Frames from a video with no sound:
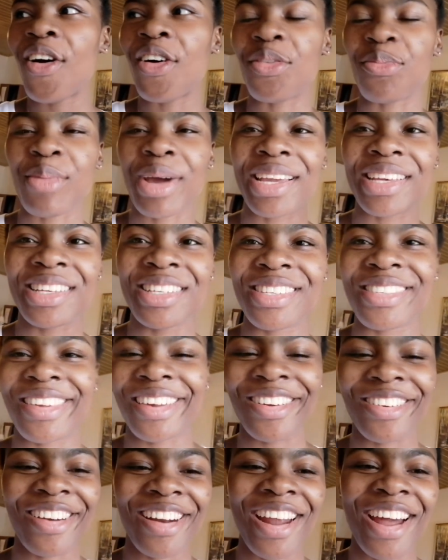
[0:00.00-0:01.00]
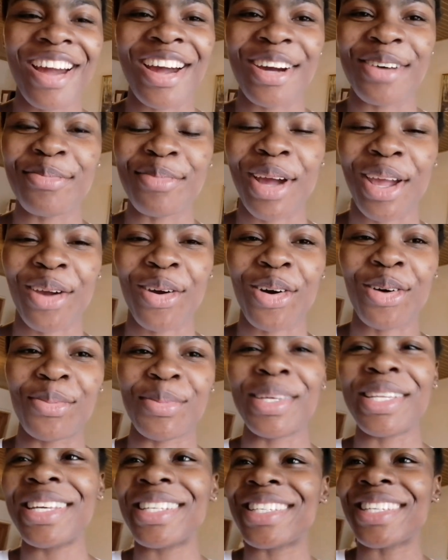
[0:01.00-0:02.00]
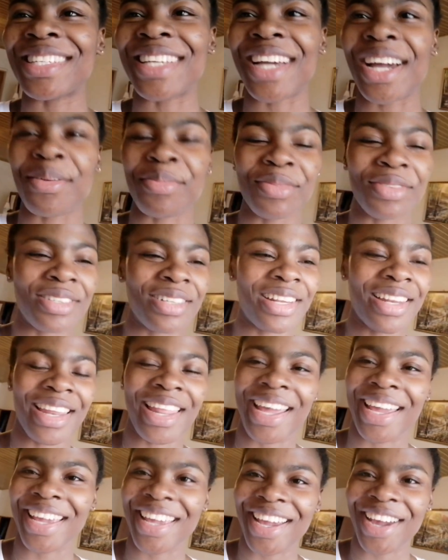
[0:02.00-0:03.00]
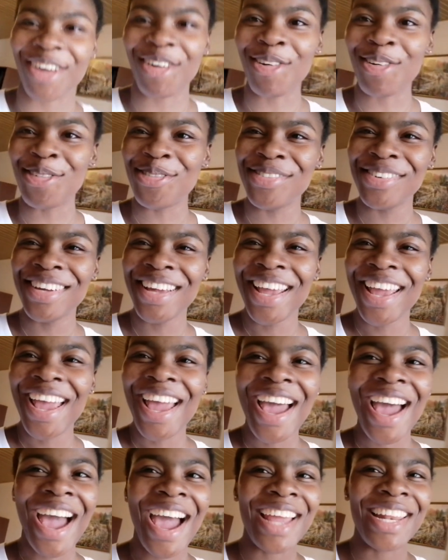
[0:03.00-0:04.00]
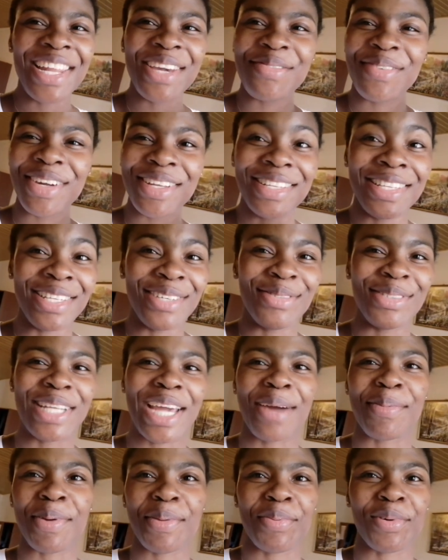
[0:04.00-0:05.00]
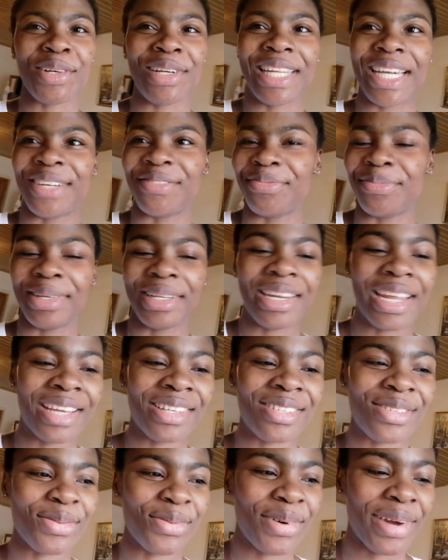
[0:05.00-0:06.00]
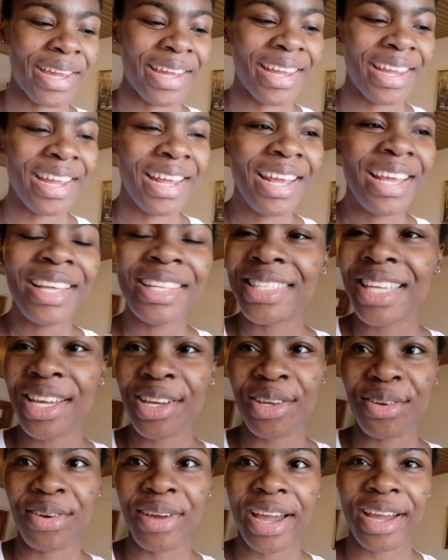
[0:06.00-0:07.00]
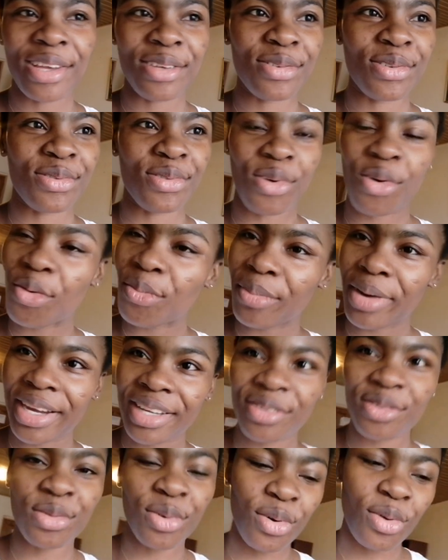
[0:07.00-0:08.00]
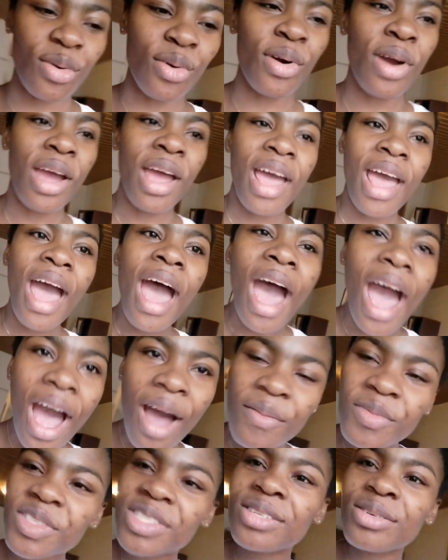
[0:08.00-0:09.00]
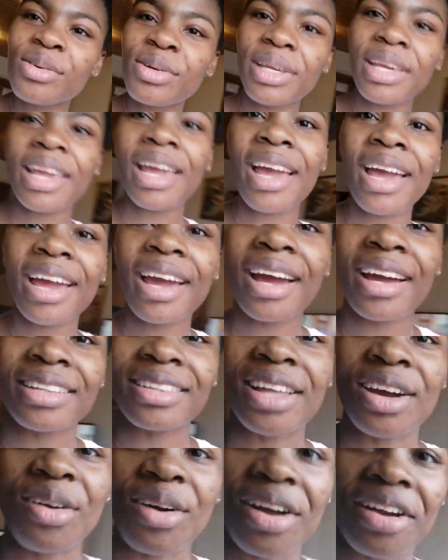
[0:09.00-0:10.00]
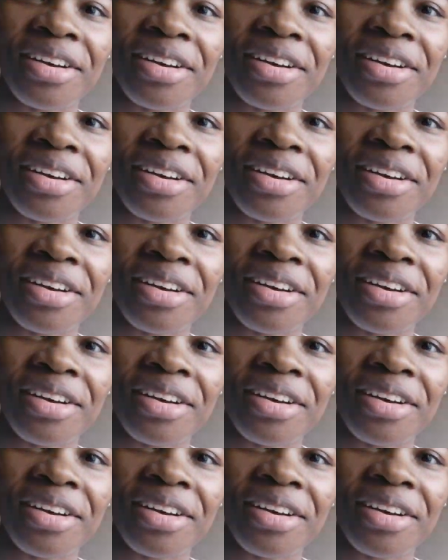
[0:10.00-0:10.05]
on my Instagram, my community tab. Like, oh, I never knew that people love me this way. Thank you guys so much. So I'm still here under